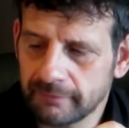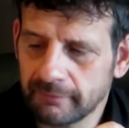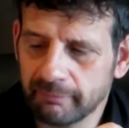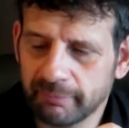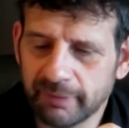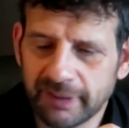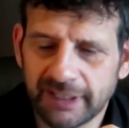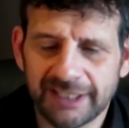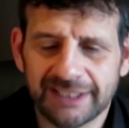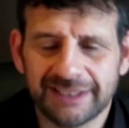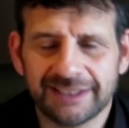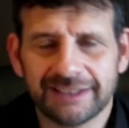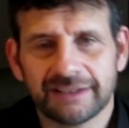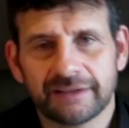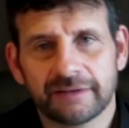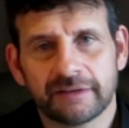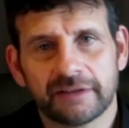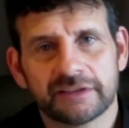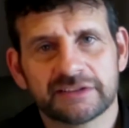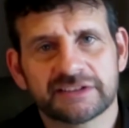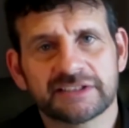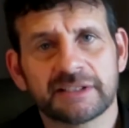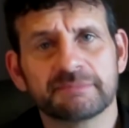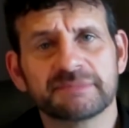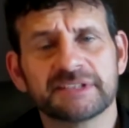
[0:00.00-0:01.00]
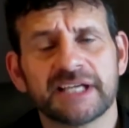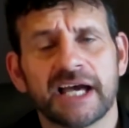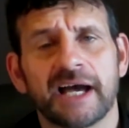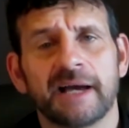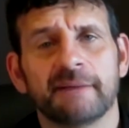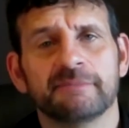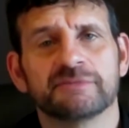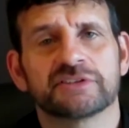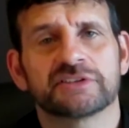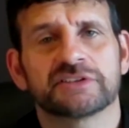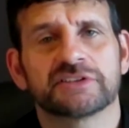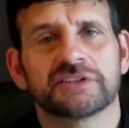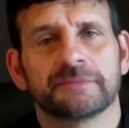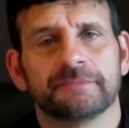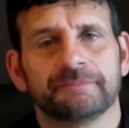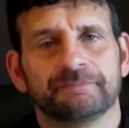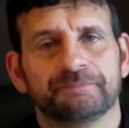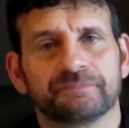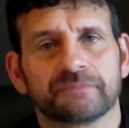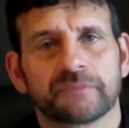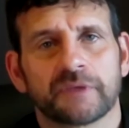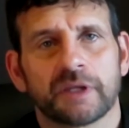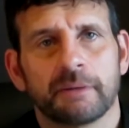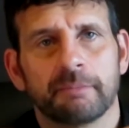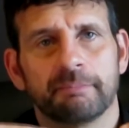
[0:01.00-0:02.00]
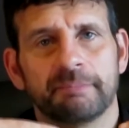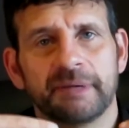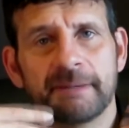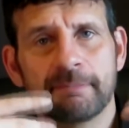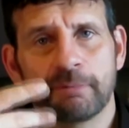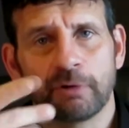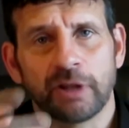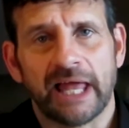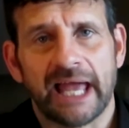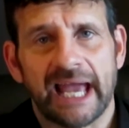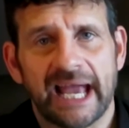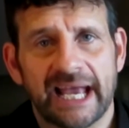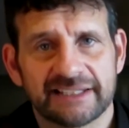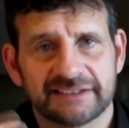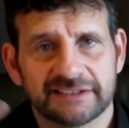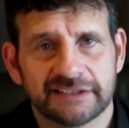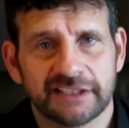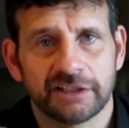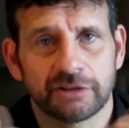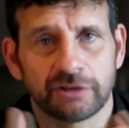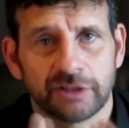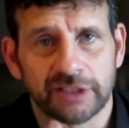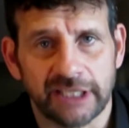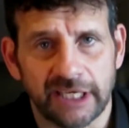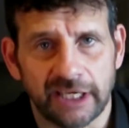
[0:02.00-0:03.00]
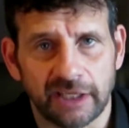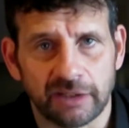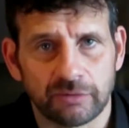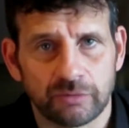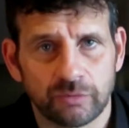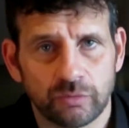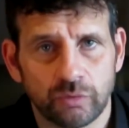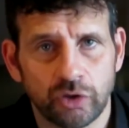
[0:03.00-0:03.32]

But sometimes people ask here again,